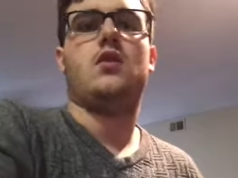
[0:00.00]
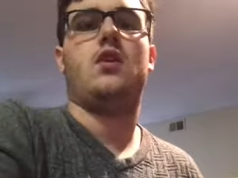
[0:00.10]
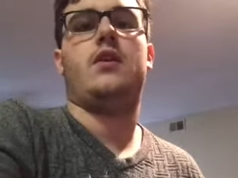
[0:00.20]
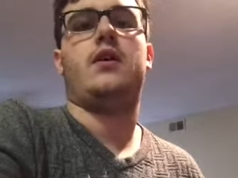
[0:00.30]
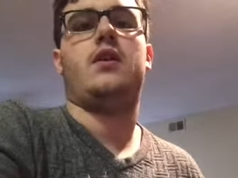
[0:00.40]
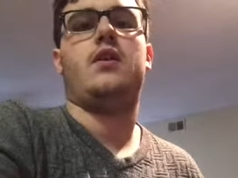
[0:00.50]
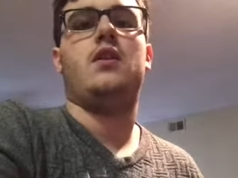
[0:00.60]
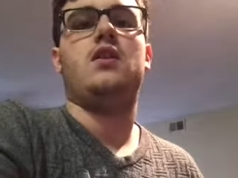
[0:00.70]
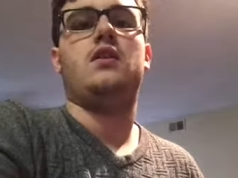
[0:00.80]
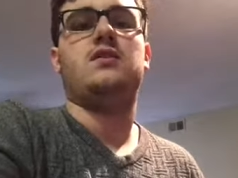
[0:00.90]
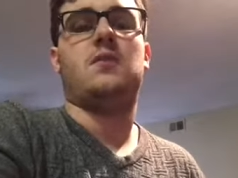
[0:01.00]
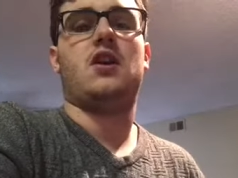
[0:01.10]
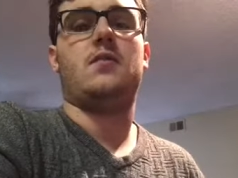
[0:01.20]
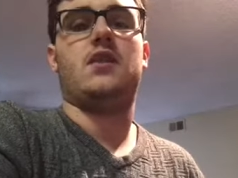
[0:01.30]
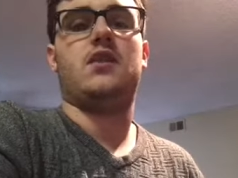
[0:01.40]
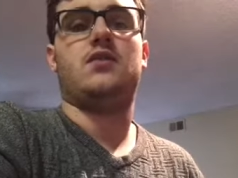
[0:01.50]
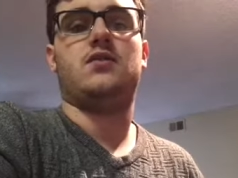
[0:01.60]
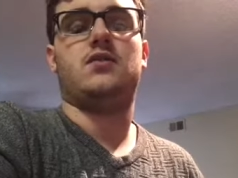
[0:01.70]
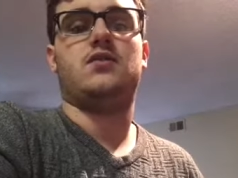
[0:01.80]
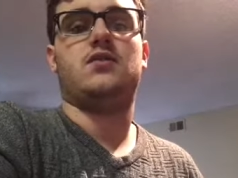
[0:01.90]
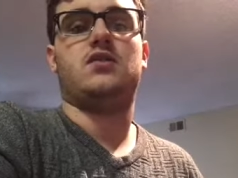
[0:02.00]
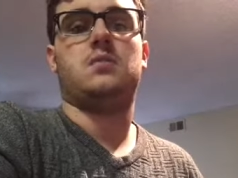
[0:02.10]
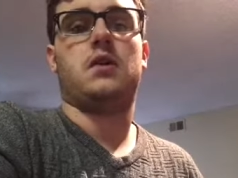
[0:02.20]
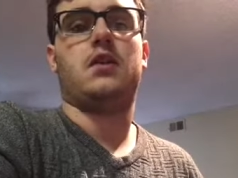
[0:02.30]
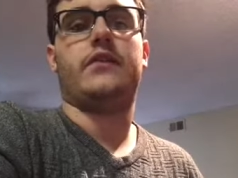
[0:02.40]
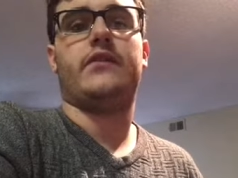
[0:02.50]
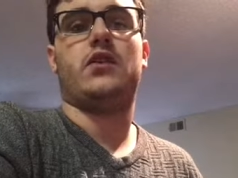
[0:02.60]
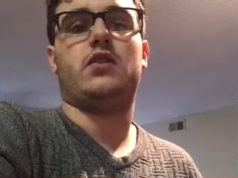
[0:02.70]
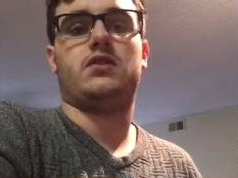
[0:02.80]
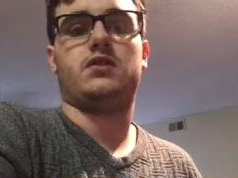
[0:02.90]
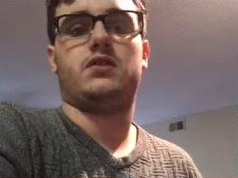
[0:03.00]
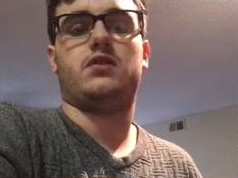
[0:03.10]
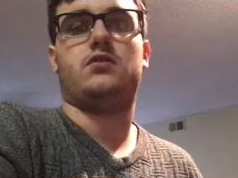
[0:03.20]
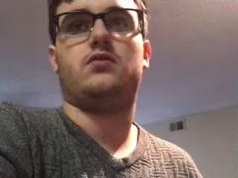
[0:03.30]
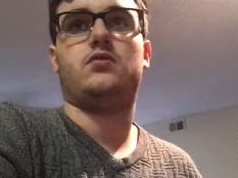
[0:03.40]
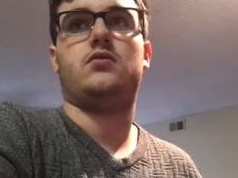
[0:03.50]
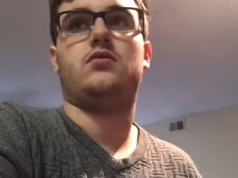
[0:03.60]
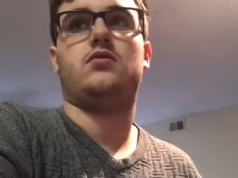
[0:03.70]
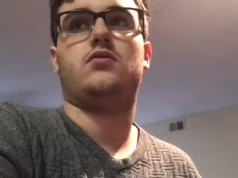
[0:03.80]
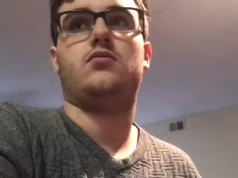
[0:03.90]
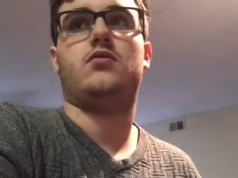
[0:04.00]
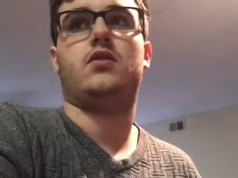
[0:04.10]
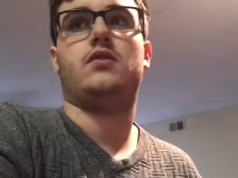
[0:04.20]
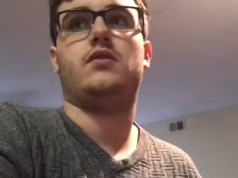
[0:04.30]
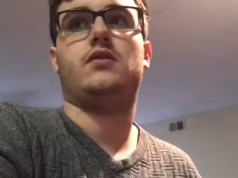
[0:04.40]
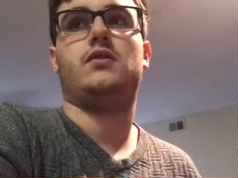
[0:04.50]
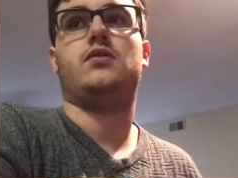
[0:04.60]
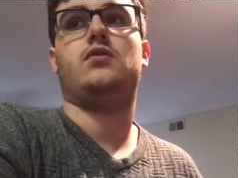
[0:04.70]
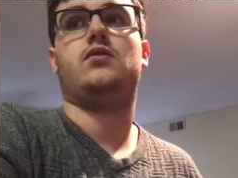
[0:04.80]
Oh yeah, Spider-Man into the into the Spider-Verse. What else?